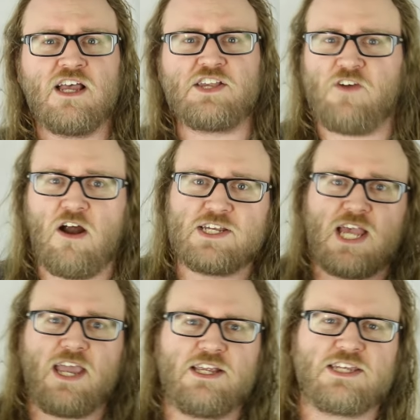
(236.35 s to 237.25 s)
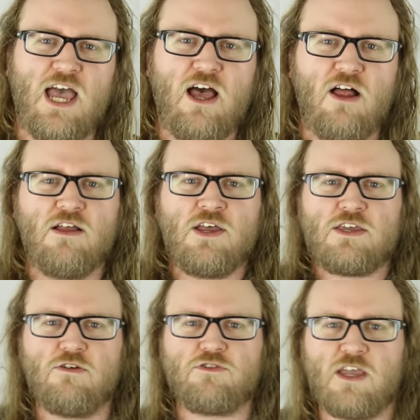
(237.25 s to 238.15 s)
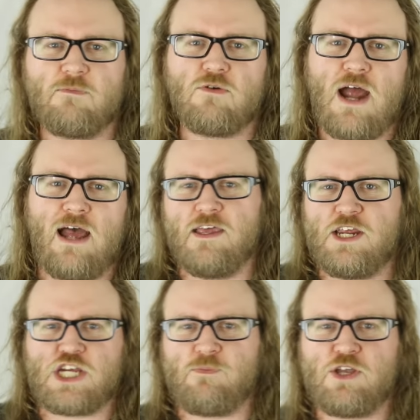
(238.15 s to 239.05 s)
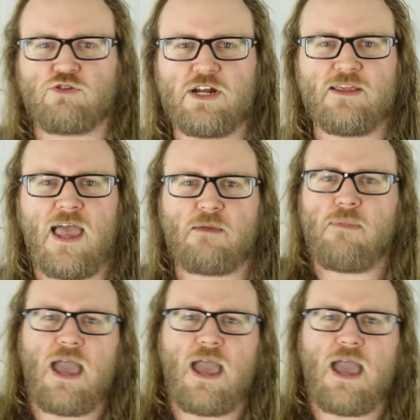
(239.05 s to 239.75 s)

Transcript: As far as I can tell, you think morality should be treated like